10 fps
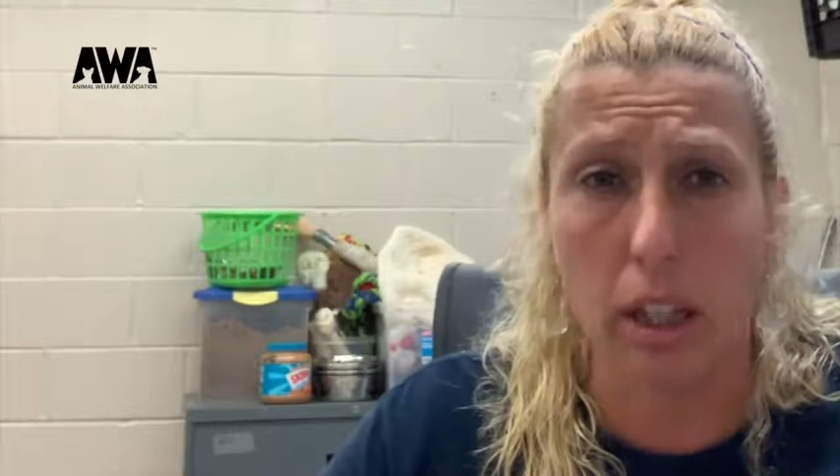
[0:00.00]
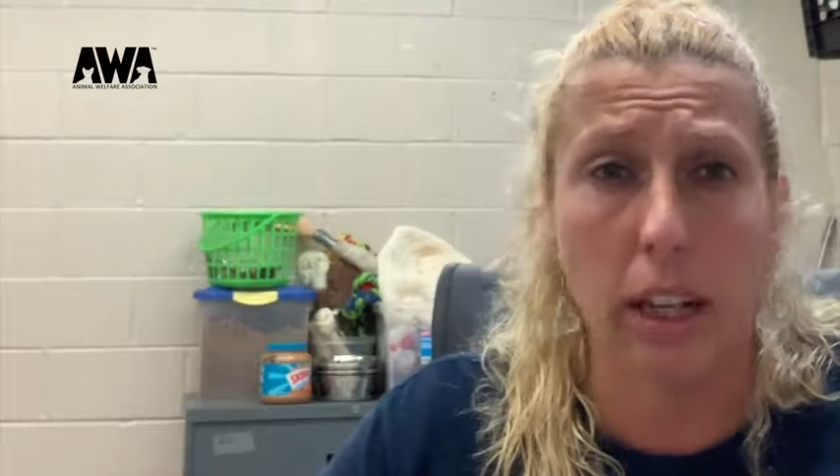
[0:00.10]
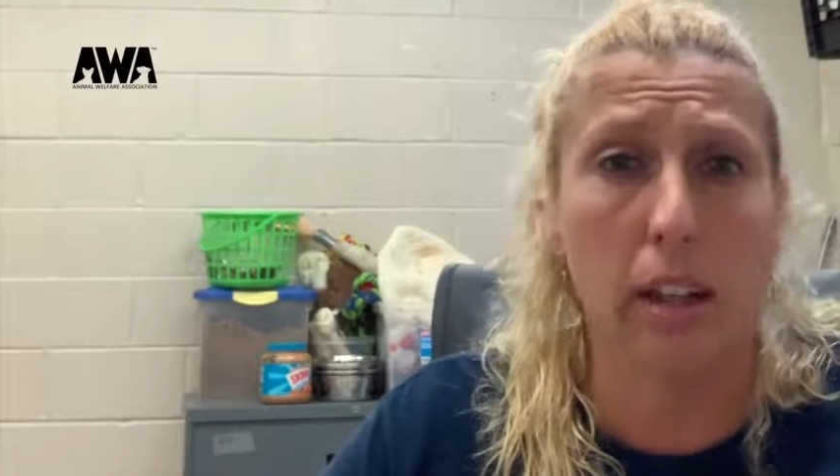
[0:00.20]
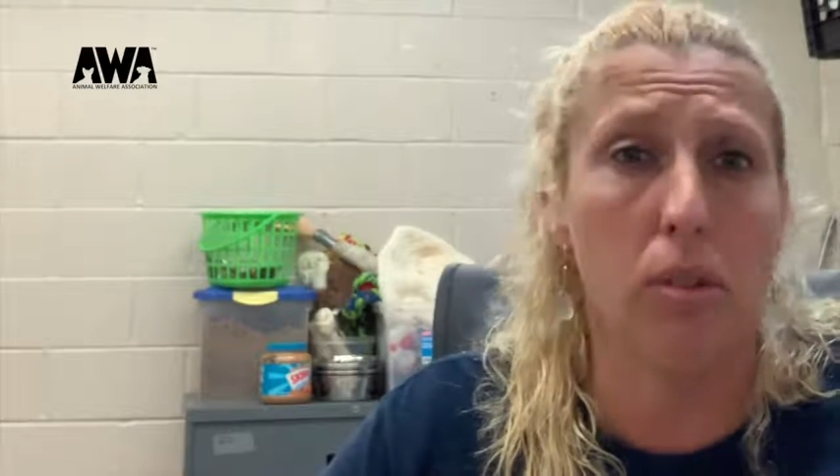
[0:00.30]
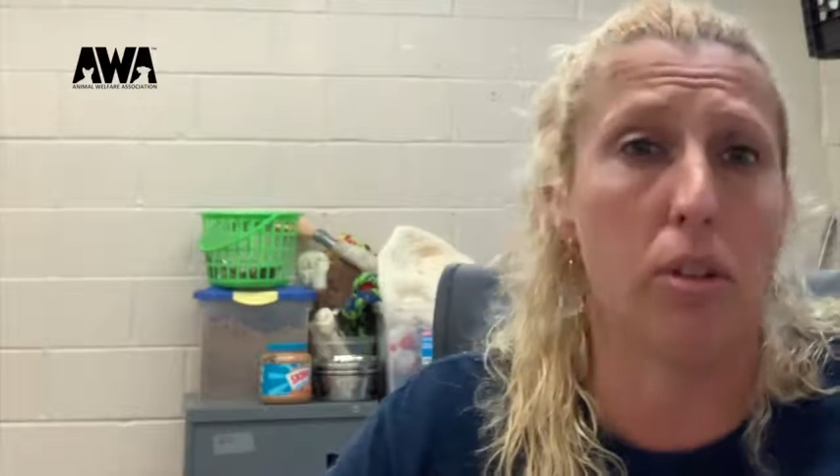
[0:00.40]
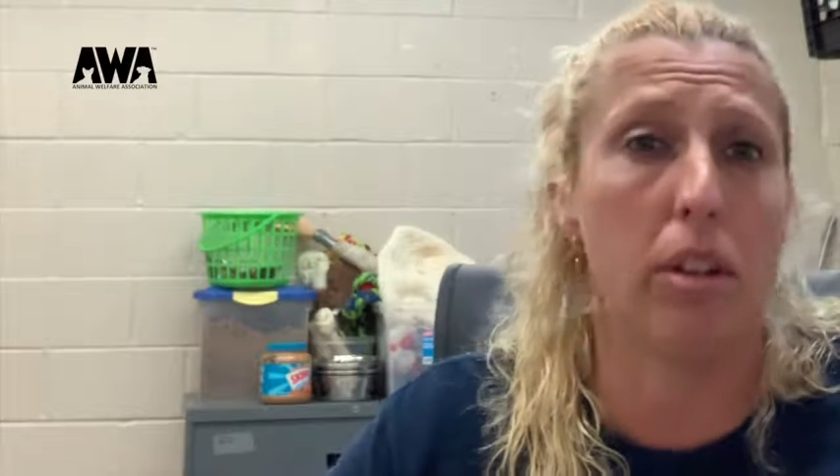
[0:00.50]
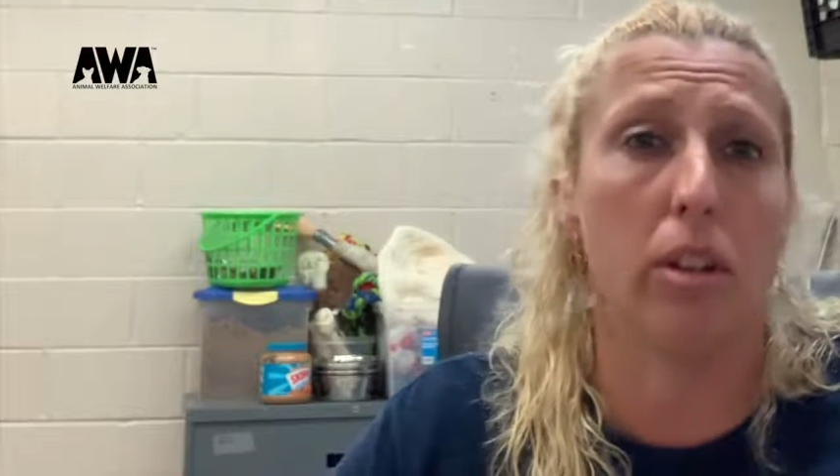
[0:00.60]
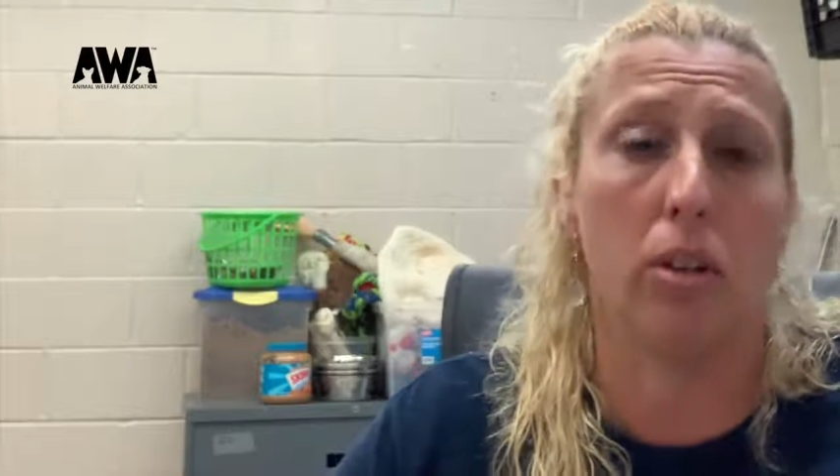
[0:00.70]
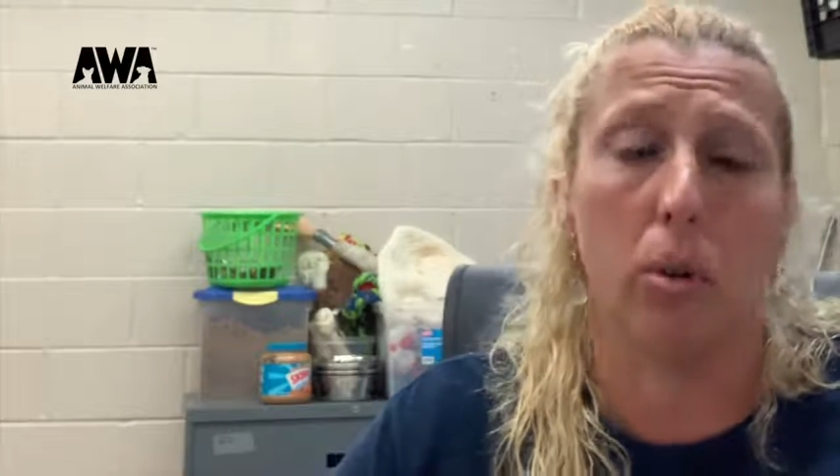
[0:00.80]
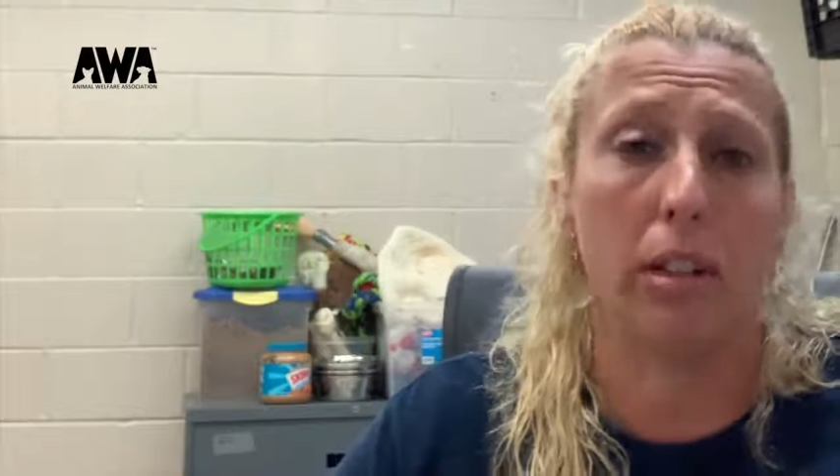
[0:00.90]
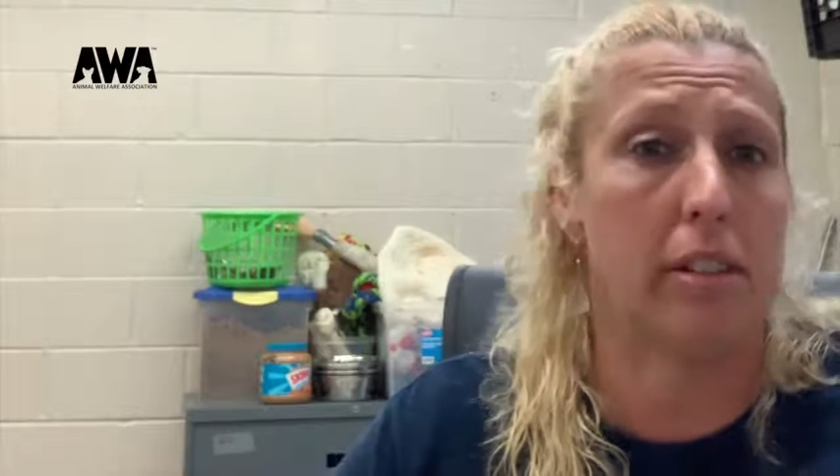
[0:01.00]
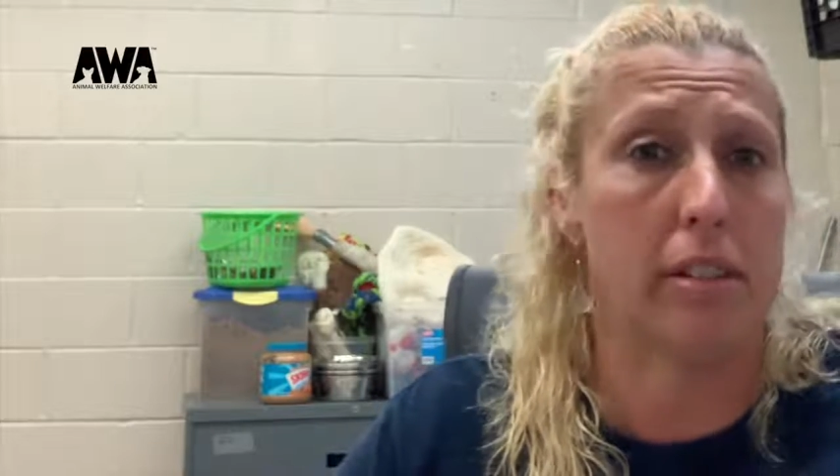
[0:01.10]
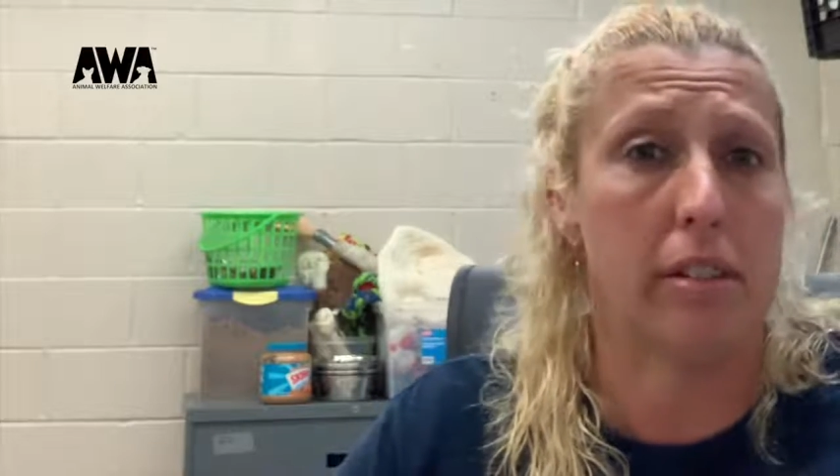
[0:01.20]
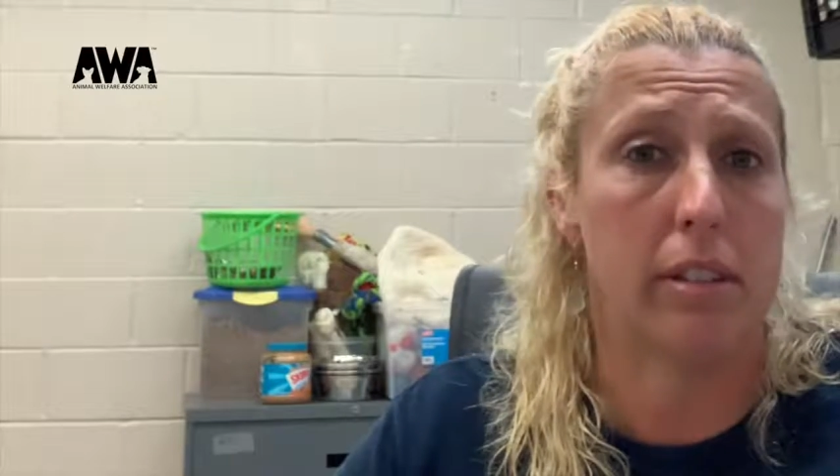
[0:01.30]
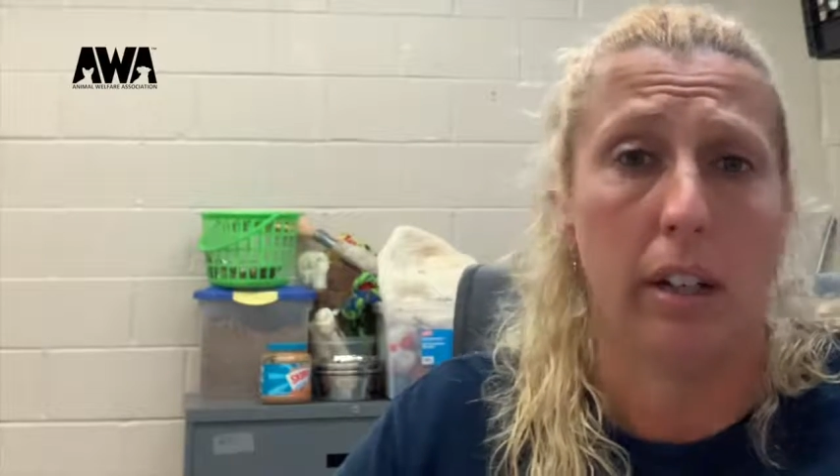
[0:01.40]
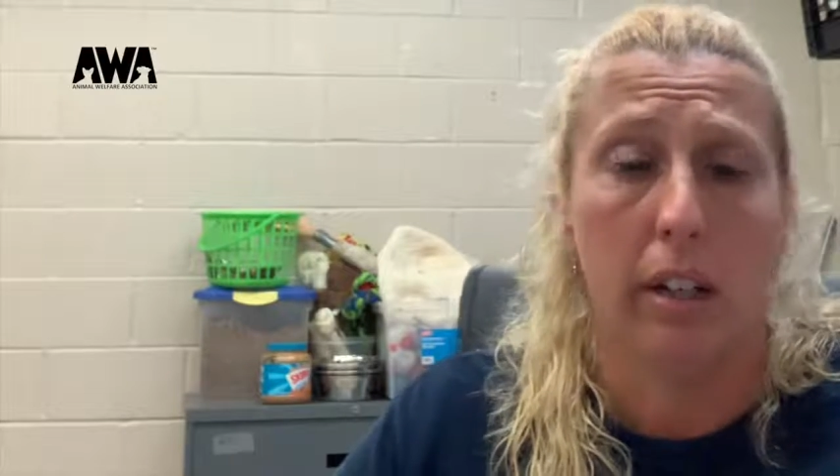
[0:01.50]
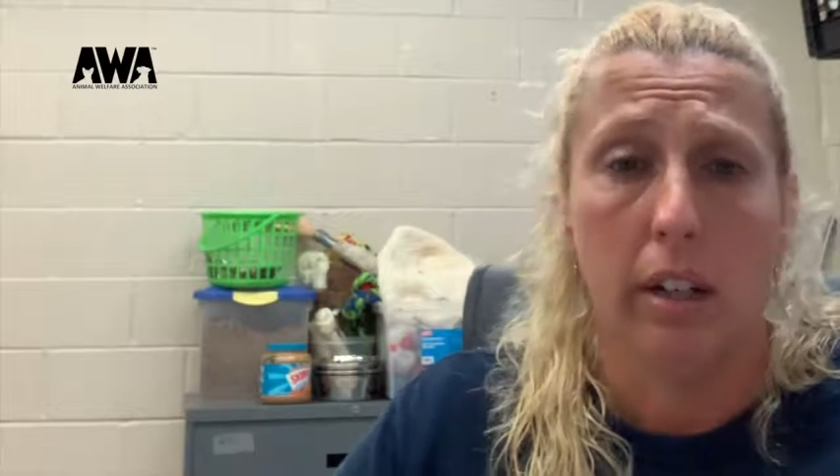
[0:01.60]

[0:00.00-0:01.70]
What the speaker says: get used to the noises